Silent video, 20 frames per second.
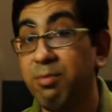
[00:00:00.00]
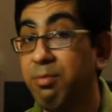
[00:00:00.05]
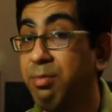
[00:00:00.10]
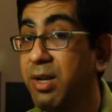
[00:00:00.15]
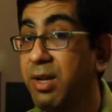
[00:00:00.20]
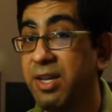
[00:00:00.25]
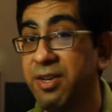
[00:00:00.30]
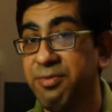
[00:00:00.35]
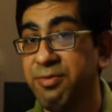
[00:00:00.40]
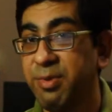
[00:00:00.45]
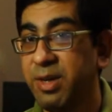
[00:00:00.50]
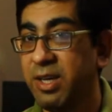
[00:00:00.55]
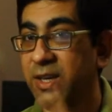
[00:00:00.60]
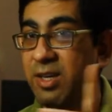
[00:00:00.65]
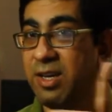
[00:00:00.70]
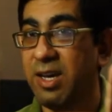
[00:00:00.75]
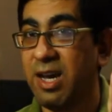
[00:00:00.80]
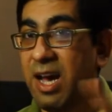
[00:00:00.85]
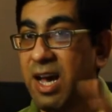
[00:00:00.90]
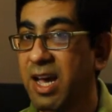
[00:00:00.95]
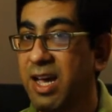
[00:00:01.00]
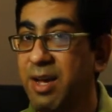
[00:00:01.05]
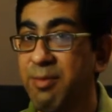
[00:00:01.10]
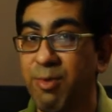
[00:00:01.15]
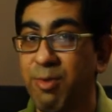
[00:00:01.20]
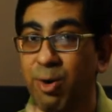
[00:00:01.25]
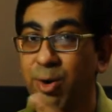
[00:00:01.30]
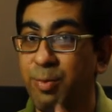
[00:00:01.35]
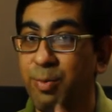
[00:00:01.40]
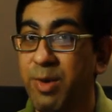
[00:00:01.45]
Believe me, I am
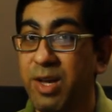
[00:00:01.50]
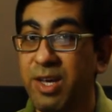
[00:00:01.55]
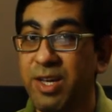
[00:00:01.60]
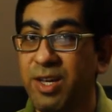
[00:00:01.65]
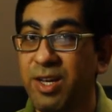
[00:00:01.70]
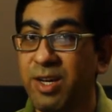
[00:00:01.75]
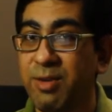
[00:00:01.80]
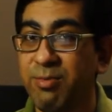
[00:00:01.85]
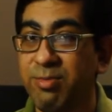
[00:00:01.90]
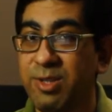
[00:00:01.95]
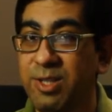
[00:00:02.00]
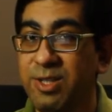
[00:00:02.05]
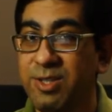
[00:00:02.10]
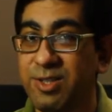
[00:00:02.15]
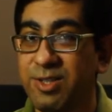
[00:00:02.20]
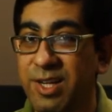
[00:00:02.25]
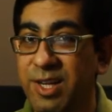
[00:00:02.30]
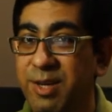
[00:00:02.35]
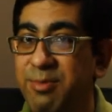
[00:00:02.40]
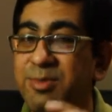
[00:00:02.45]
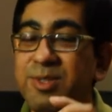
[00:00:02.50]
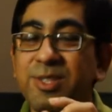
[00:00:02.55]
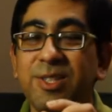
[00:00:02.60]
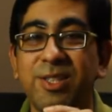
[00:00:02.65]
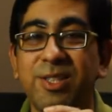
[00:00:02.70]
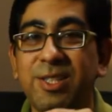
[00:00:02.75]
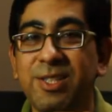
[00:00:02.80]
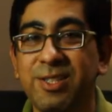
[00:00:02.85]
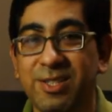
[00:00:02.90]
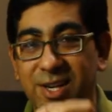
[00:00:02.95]
not making up these names.
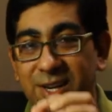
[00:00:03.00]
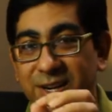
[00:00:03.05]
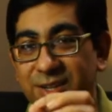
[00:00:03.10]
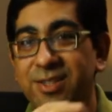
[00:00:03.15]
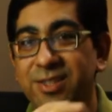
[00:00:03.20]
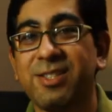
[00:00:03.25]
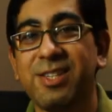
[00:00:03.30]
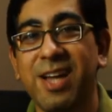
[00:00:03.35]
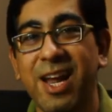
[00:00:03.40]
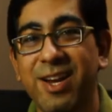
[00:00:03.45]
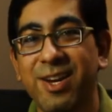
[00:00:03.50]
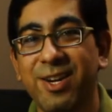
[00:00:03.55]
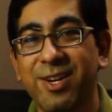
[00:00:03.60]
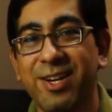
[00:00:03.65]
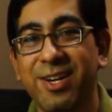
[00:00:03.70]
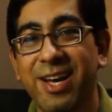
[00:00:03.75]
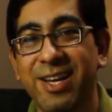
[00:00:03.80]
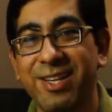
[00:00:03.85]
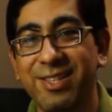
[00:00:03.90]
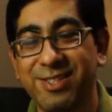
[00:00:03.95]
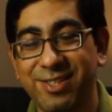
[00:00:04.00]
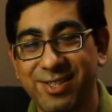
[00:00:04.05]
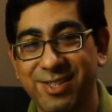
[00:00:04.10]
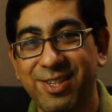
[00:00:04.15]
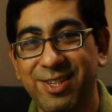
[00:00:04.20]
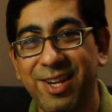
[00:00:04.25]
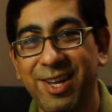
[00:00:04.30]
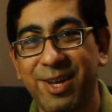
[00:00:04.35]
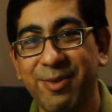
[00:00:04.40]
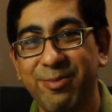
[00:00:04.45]
These are standardized
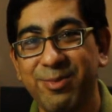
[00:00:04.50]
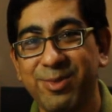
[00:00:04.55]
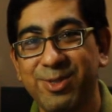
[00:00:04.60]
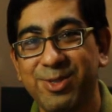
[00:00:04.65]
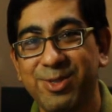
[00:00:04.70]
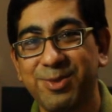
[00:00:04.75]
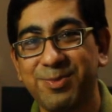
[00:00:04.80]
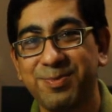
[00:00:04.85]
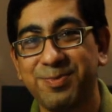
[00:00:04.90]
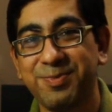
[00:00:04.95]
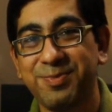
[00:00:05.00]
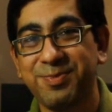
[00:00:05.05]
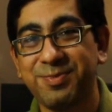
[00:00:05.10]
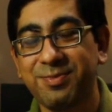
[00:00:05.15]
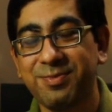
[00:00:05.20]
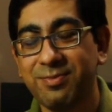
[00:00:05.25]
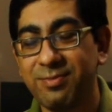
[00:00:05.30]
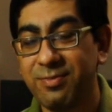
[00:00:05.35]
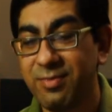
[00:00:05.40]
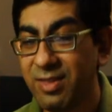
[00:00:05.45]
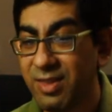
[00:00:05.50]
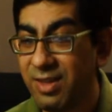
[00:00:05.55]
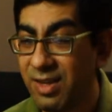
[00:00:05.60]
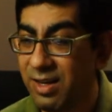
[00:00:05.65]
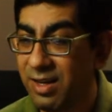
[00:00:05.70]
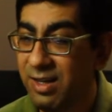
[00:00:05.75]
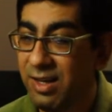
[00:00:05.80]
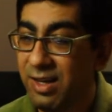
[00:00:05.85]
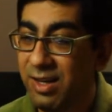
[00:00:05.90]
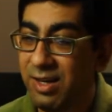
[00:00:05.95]
names.
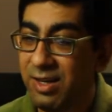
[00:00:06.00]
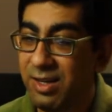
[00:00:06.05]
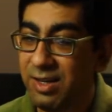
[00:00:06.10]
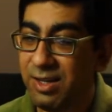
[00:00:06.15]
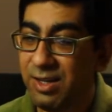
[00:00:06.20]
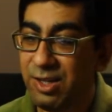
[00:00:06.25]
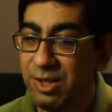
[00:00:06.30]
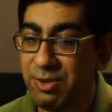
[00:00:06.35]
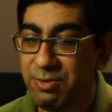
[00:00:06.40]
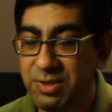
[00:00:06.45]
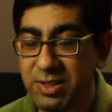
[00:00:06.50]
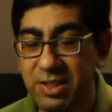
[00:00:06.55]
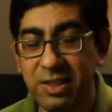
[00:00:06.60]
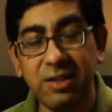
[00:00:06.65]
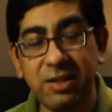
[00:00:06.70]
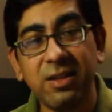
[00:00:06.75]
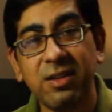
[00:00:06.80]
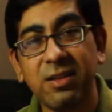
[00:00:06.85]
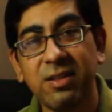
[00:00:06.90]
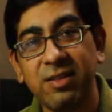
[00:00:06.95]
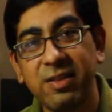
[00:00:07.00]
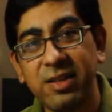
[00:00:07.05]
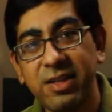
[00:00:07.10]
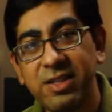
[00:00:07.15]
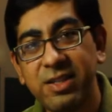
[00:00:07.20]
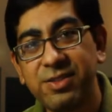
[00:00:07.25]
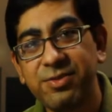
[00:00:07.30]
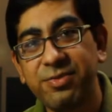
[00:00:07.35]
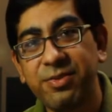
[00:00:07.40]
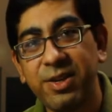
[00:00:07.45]
You see,
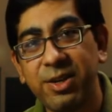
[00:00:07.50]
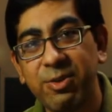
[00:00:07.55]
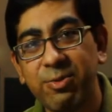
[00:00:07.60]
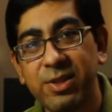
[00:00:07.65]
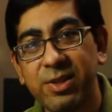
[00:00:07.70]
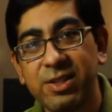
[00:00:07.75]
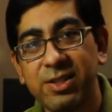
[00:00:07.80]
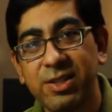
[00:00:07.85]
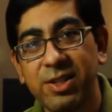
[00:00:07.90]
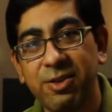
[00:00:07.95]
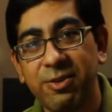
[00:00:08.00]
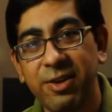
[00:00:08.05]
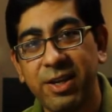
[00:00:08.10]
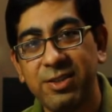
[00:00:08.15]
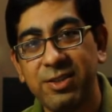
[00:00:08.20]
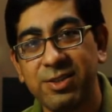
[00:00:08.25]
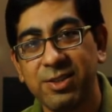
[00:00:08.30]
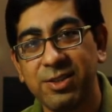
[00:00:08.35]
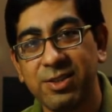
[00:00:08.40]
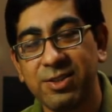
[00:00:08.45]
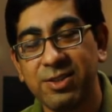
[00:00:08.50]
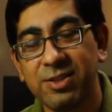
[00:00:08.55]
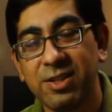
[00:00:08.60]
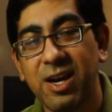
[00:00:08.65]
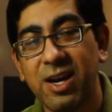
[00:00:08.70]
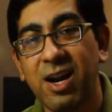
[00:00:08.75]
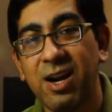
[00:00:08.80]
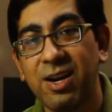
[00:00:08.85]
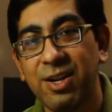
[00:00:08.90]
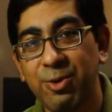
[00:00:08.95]
these frequency ranges
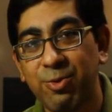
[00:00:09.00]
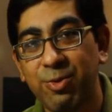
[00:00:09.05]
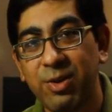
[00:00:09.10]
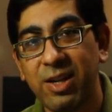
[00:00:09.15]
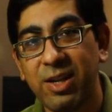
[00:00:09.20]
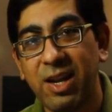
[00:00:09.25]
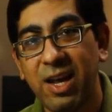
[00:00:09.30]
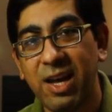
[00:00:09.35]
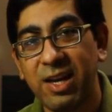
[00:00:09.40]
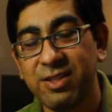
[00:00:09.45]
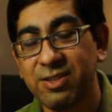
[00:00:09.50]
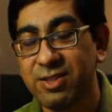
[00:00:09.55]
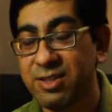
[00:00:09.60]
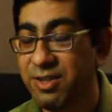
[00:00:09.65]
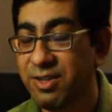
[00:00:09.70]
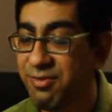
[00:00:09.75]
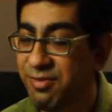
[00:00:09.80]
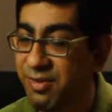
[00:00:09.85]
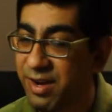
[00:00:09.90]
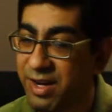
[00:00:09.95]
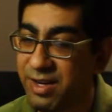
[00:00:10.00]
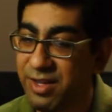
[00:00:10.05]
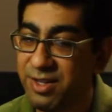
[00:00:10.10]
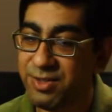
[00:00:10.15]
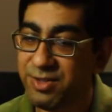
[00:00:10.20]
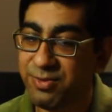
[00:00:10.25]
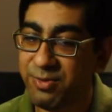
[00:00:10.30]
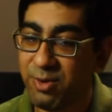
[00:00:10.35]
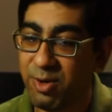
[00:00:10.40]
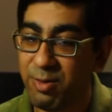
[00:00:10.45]
are utilized in
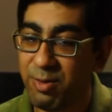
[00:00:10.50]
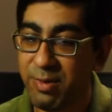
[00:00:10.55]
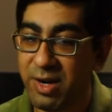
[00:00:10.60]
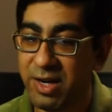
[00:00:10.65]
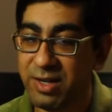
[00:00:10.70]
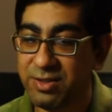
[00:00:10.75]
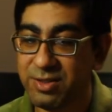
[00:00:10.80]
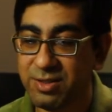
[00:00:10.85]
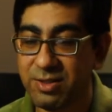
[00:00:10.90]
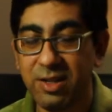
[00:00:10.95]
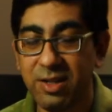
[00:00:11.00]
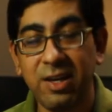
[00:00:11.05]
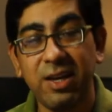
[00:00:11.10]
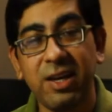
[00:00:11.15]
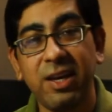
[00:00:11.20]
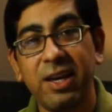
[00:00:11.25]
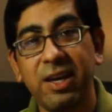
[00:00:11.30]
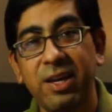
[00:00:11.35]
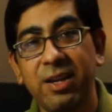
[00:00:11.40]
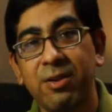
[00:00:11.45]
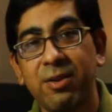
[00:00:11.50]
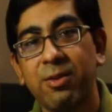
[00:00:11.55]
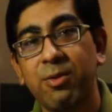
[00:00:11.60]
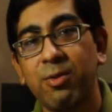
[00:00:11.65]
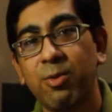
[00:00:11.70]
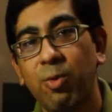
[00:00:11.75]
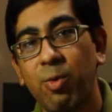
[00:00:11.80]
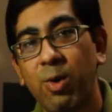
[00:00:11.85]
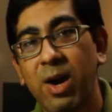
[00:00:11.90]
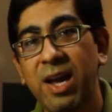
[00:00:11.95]
various formats in
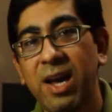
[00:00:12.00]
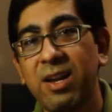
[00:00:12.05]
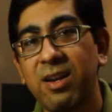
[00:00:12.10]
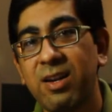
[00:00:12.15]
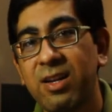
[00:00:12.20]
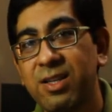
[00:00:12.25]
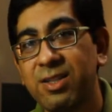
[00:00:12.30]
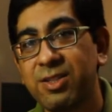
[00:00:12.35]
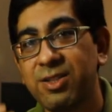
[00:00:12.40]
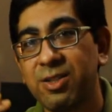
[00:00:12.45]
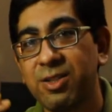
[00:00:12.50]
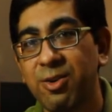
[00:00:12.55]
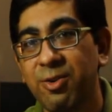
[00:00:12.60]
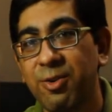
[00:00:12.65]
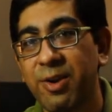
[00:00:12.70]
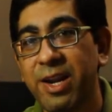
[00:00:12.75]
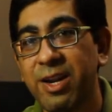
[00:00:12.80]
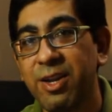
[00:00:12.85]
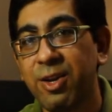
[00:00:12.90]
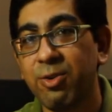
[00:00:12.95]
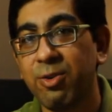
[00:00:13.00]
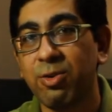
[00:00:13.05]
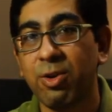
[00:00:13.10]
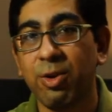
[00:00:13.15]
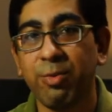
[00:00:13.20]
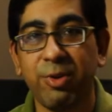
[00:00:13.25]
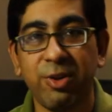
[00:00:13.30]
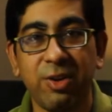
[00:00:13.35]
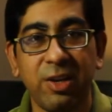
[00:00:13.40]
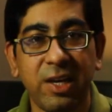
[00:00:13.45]
wireless radio
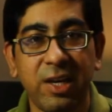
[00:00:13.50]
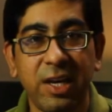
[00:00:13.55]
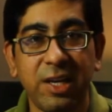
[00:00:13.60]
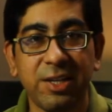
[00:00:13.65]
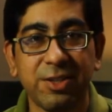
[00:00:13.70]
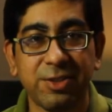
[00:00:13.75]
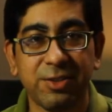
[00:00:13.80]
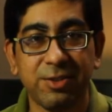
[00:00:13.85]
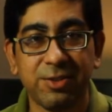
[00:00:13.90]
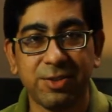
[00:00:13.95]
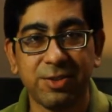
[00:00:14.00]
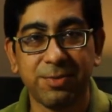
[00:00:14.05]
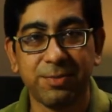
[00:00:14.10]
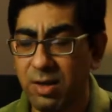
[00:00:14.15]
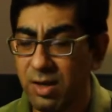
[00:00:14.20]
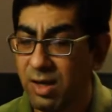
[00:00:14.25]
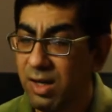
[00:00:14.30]
communications.